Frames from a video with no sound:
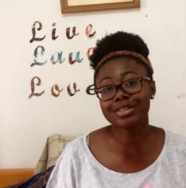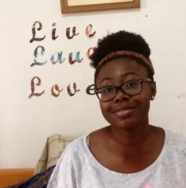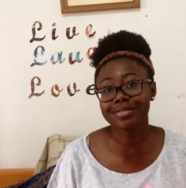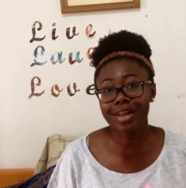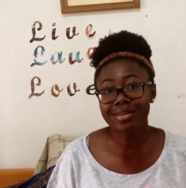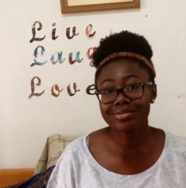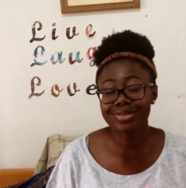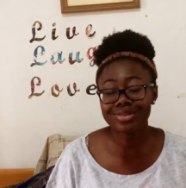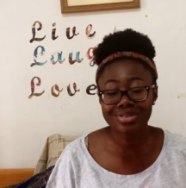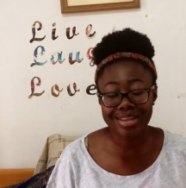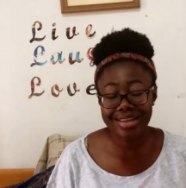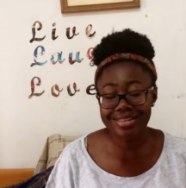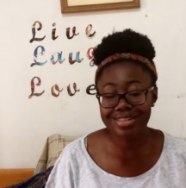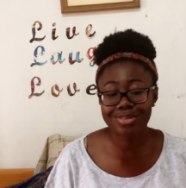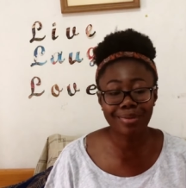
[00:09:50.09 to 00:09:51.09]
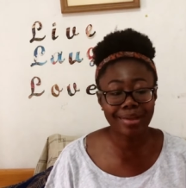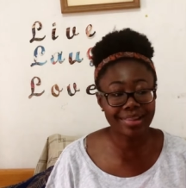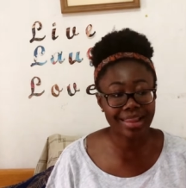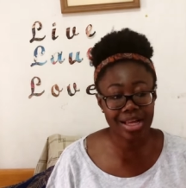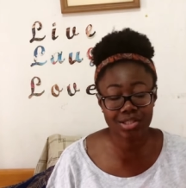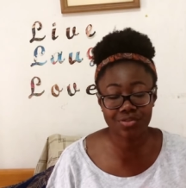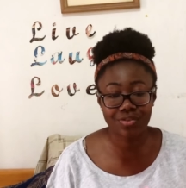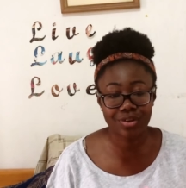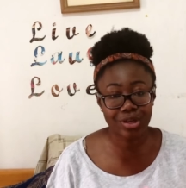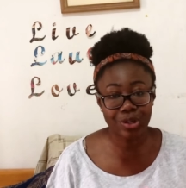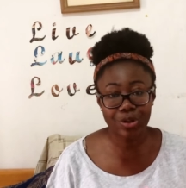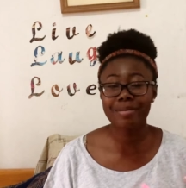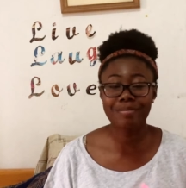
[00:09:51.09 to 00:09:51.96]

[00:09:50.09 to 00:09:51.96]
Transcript: of love you sent to my last video.